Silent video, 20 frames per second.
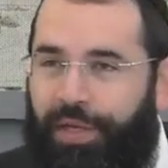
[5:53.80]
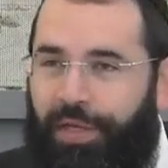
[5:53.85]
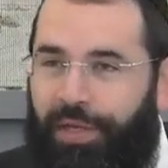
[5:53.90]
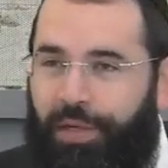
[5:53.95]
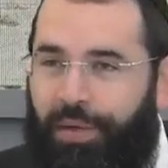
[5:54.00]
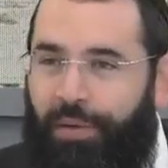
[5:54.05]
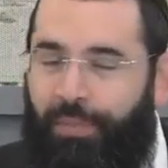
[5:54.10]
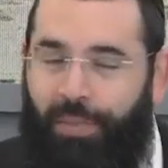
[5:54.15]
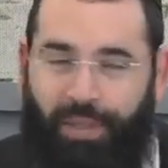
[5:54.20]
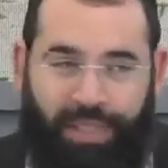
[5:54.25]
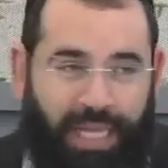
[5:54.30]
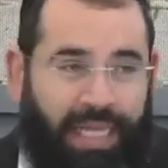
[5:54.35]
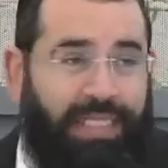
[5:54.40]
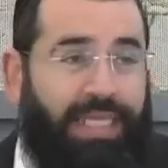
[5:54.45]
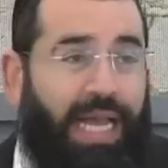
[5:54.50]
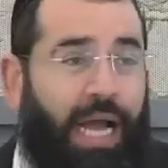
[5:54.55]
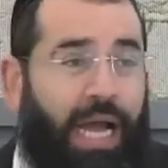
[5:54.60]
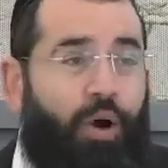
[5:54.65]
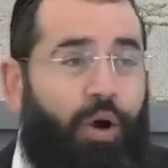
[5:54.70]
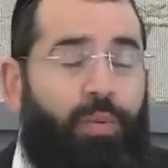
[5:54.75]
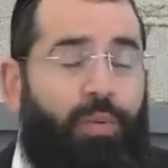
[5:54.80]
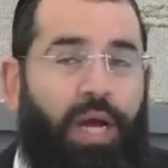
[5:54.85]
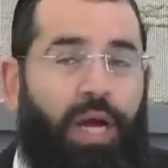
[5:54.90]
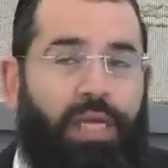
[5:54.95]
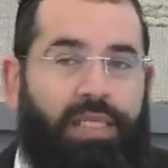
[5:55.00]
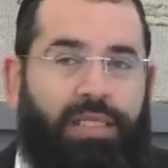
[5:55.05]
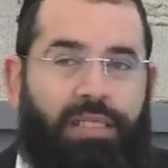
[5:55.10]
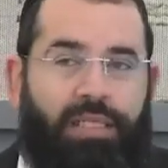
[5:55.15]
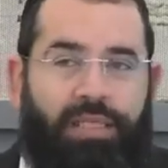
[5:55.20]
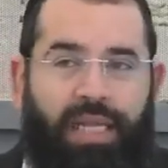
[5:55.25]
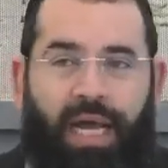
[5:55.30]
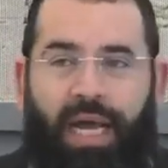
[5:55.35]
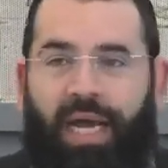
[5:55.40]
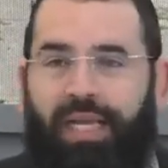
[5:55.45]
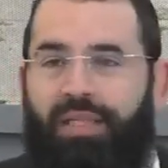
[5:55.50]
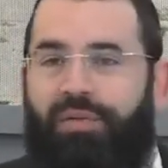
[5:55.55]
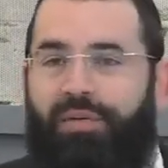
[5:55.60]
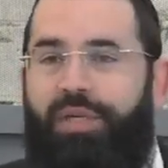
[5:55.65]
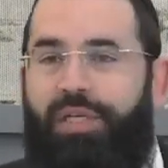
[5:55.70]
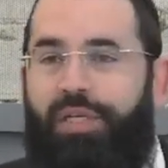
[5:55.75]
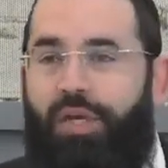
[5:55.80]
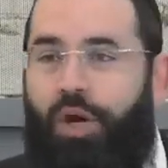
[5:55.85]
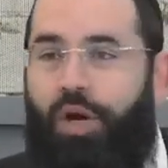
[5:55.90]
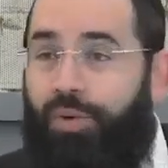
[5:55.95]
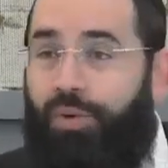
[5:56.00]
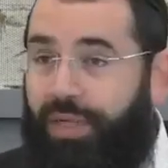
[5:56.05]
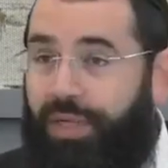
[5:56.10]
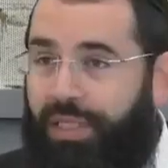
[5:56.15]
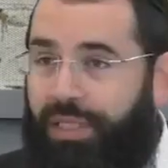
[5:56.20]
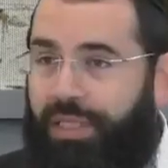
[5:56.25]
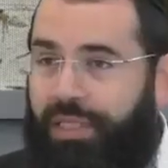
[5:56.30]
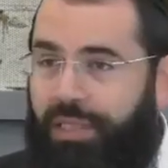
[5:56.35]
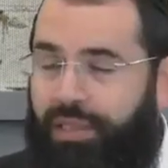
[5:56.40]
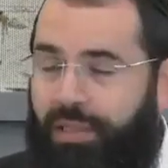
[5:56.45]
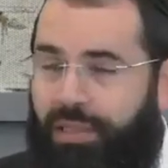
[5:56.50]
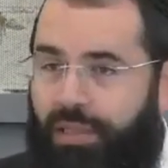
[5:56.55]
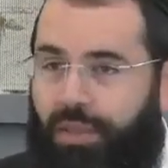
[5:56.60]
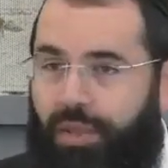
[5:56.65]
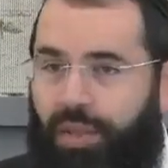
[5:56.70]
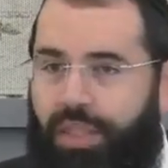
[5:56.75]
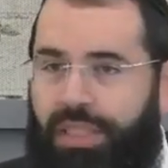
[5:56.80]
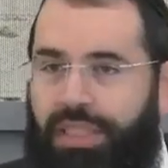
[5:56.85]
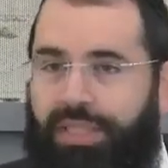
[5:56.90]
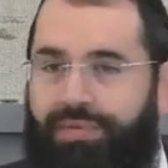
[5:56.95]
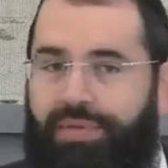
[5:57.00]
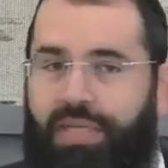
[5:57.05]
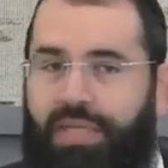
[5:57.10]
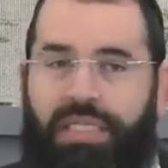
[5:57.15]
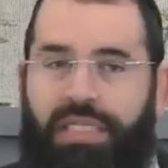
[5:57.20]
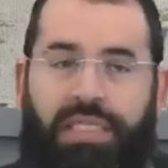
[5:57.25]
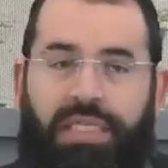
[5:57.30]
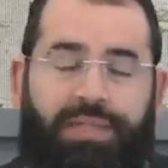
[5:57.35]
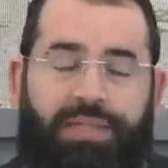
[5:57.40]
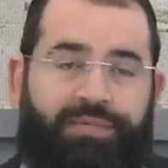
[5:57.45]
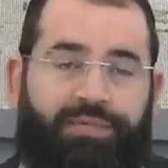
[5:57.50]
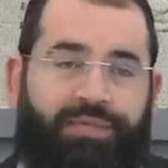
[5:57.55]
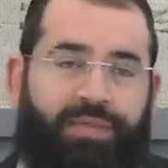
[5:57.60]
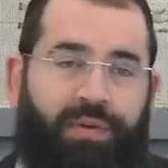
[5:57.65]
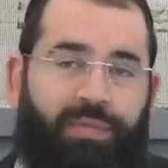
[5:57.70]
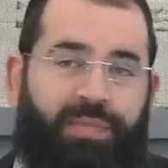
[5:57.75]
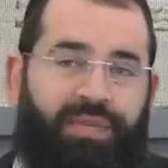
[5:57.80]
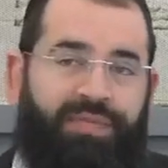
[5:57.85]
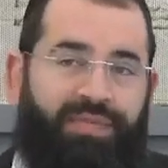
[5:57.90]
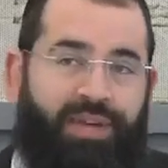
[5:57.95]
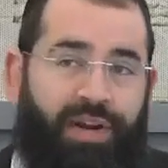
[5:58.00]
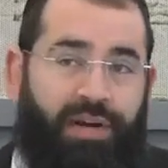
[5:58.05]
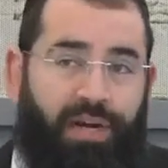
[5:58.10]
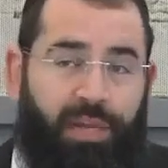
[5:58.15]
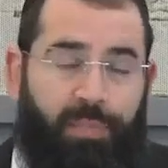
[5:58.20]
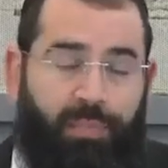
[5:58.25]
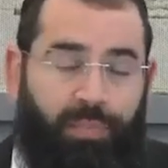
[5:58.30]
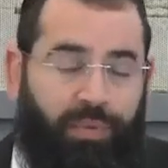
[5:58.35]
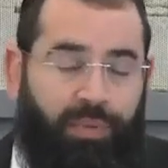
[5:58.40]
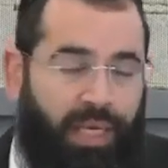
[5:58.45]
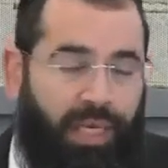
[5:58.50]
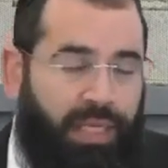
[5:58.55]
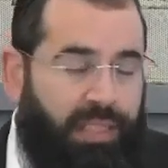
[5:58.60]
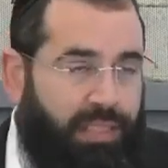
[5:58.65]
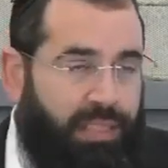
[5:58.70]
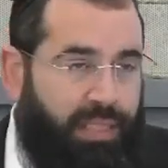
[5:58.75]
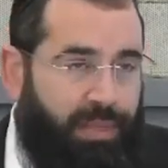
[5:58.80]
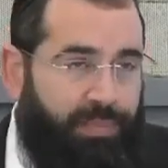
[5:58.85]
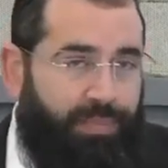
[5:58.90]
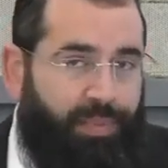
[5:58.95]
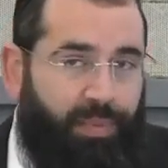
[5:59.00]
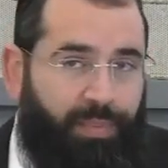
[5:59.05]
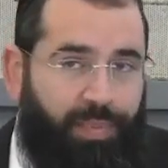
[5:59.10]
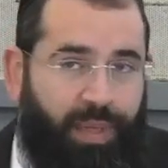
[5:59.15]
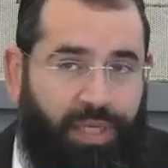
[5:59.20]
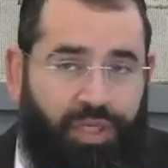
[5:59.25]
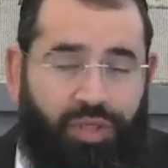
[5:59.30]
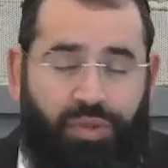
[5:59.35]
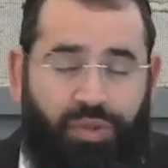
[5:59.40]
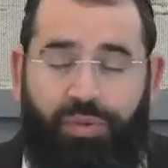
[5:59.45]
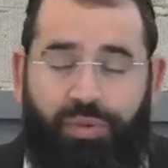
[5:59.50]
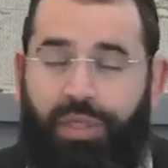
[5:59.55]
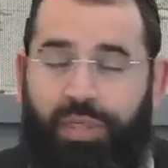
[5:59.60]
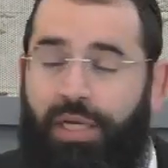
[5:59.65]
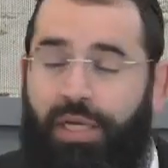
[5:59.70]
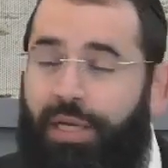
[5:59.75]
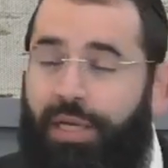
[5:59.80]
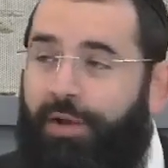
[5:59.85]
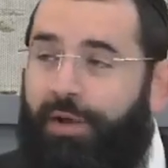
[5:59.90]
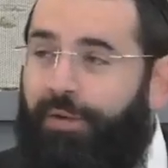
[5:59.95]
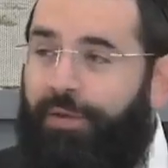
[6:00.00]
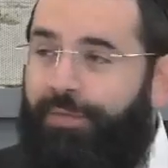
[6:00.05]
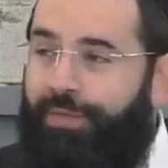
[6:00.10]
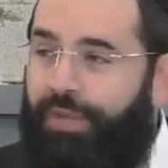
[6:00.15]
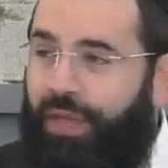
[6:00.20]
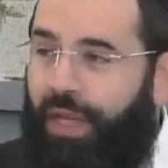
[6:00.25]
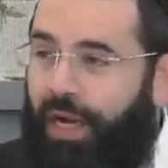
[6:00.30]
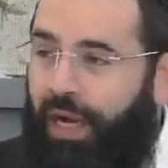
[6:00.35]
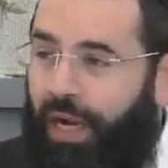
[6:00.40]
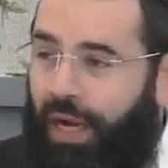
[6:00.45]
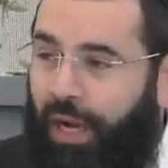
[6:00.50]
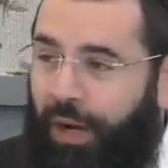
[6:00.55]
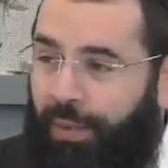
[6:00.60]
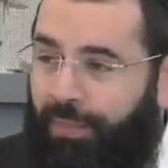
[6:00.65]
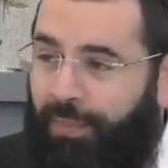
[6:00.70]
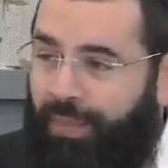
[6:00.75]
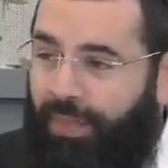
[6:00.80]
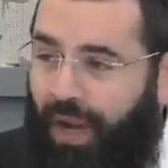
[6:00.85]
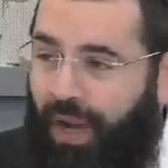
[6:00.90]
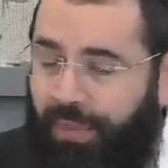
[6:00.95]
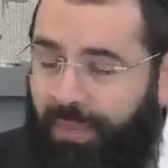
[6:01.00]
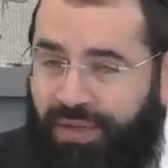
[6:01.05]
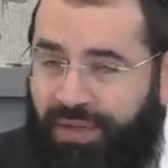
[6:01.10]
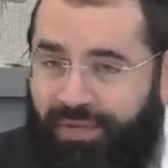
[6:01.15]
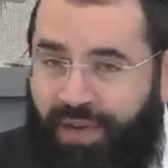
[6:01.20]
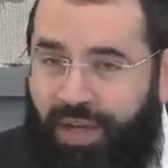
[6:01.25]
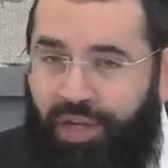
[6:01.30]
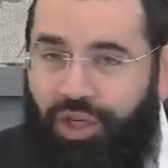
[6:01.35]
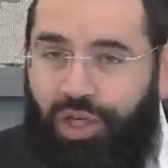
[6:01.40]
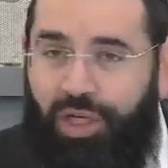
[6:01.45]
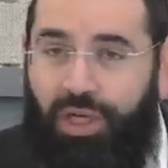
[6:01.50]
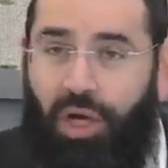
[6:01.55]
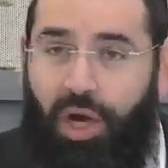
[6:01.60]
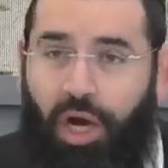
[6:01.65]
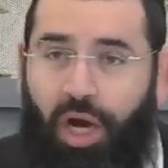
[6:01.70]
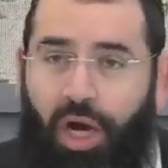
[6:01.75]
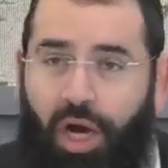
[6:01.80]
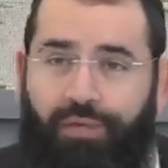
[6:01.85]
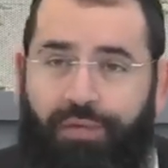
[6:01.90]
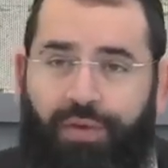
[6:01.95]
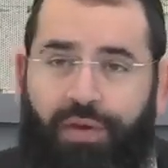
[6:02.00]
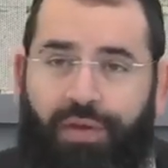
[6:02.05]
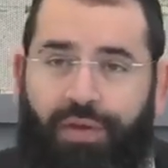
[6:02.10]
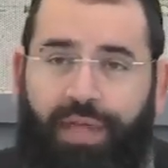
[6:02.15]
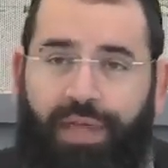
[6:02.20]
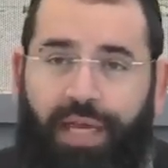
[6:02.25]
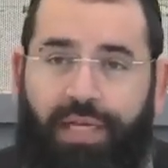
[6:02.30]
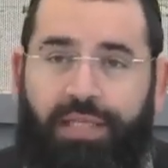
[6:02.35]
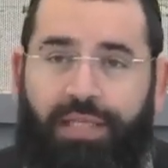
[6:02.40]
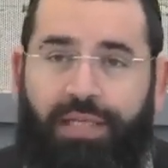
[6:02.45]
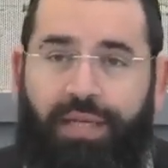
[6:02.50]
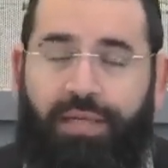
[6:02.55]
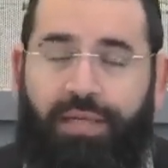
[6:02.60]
But that's how it was. Now, how do we know this? The source of this is from a very plain, simple, pashut observation of the Aseret